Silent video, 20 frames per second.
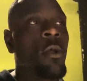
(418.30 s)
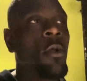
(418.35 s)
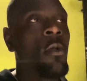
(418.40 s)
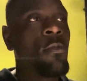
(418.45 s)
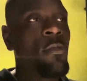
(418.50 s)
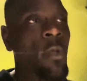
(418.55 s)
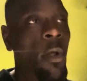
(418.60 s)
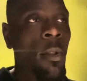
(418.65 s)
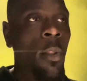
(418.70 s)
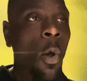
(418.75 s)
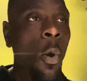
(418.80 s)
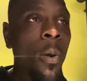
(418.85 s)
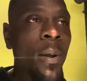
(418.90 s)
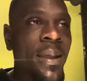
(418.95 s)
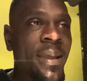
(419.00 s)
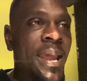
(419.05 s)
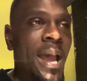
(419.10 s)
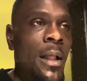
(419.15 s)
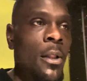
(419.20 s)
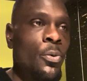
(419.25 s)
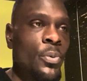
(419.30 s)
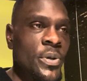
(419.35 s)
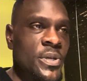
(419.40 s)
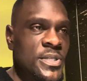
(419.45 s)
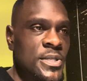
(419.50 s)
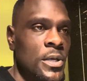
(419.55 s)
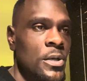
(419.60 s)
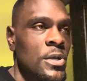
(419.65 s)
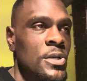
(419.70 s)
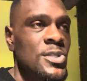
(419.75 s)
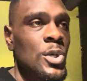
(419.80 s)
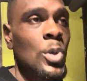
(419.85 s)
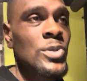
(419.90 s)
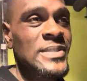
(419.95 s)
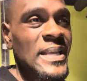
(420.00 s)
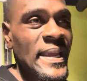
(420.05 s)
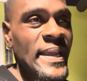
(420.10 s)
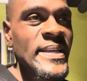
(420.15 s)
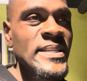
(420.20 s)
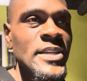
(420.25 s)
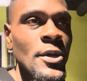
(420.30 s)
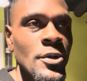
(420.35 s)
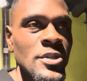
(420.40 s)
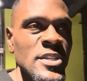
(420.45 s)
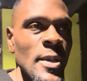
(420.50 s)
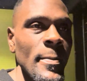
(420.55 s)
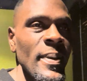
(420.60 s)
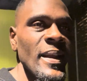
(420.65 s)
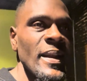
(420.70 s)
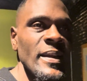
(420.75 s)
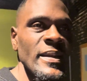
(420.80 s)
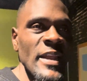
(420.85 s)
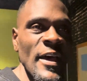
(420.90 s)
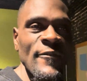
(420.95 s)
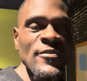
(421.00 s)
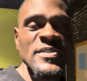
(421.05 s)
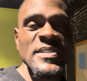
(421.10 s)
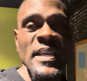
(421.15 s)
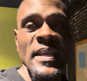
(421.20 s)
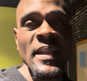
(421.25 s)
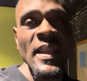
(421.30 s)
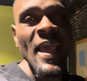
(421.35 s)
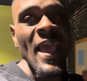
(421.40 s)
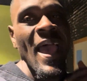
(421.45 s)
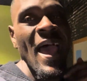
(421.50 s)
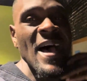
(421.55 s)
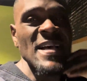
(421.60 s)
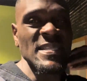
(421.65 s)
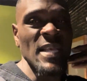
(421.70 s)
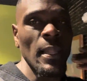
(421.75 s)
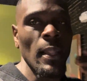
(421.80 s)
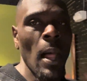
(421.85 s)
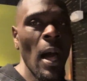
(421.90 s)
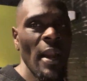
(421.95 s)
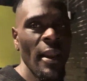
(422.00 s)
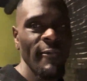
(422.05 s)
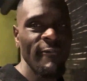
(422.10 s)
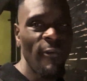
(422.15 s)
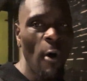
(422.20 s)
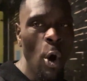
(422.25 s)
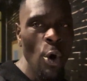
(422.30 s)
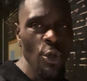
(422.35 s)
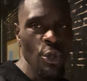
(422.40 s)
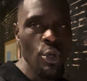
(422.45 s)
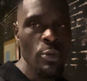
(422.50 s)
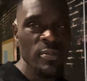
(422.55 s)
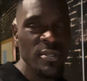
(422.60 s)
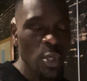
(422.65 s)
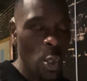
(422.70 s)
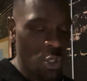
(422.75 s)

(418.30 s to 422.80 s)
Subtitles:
The low in calories, so it's easier to be in a deficit, has a lot of volume, so